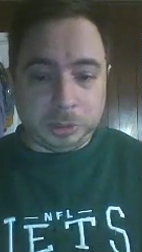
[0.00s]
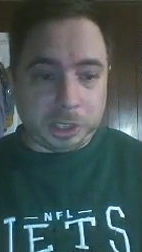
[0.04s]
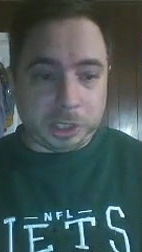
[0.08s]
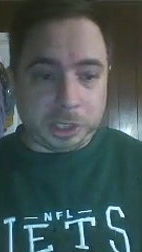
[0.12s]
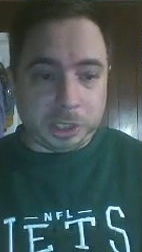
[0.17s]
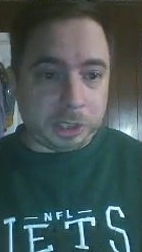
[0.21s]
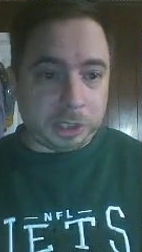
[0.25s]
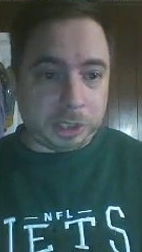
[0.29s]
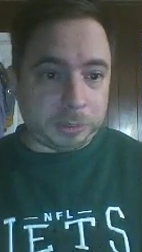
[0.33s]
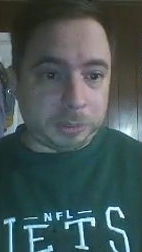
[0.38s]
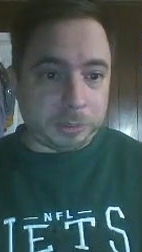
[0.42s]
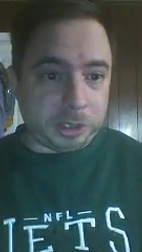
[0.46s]
I
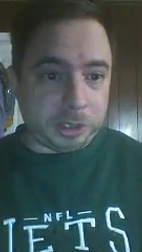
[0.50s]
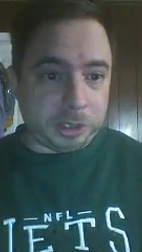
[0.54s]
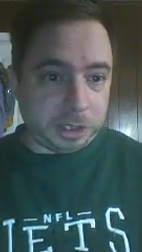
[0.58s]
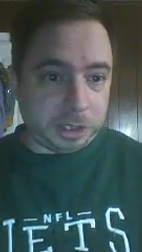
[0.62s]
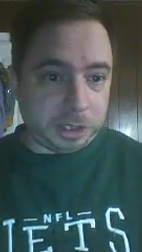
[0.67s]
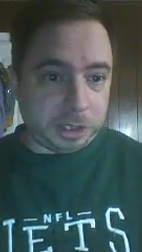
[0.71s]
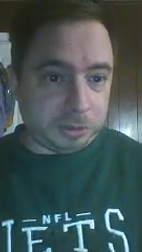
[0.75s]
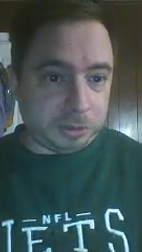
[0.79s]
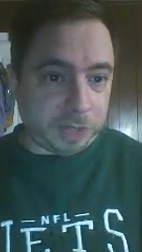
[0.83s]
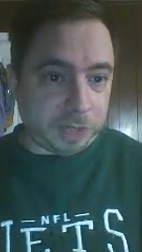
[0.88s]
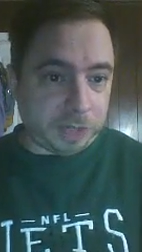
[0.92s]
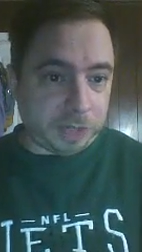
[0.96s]
get the
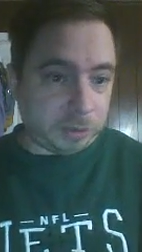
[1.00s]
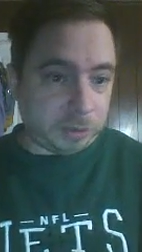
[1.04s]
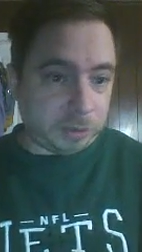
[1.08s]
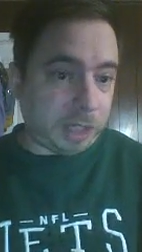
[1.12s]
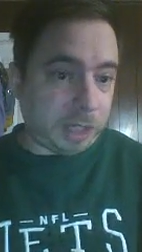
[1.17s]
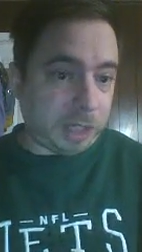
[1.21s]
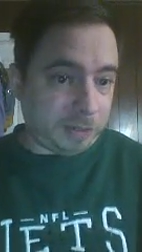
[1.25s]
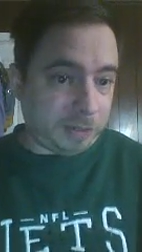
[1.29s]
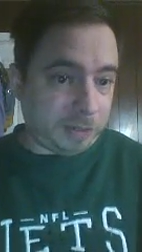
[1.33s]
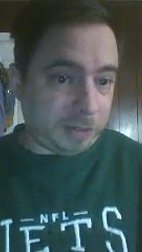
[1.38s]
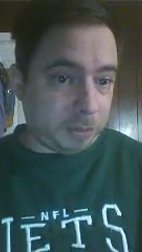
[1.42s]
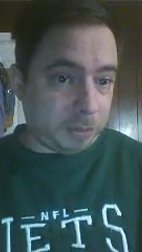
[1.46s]
PlayStation Five when
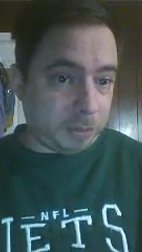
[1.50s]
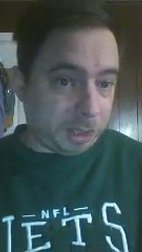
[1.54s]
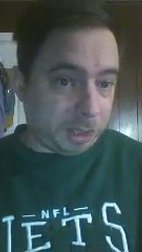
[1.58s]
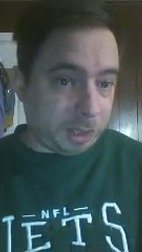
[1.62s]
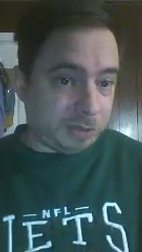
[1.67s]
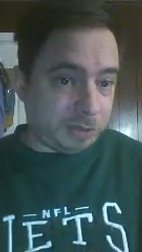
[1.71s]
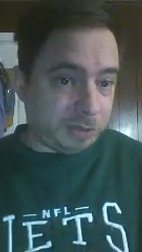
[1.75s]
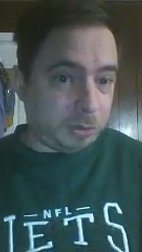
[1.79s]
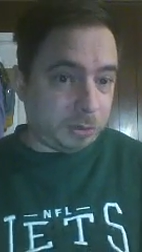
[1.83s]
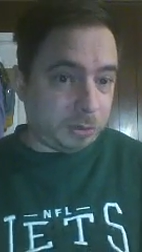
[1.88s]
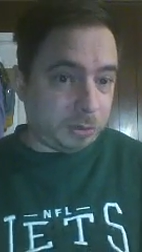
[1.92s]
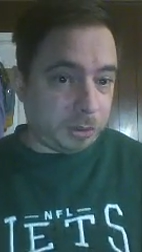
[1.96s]
I have the
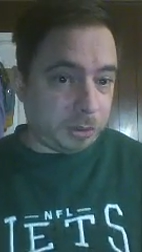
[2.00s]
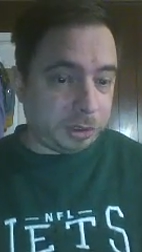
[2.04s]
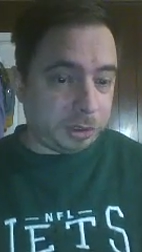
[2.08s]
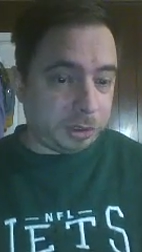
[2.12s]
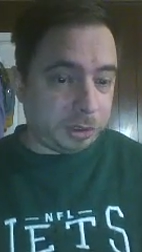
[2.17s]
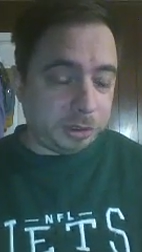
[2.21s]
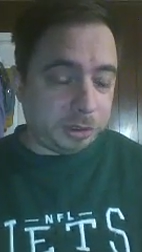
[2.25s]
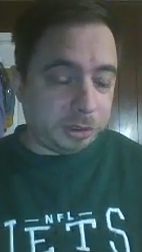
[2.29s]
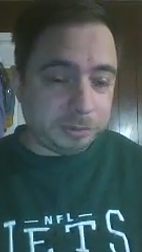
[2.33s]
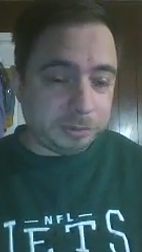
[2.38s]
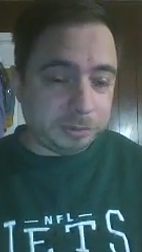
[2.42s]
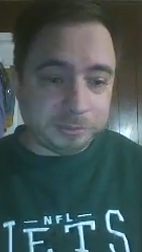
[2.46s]
money for
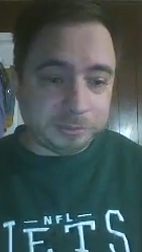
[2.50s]
it.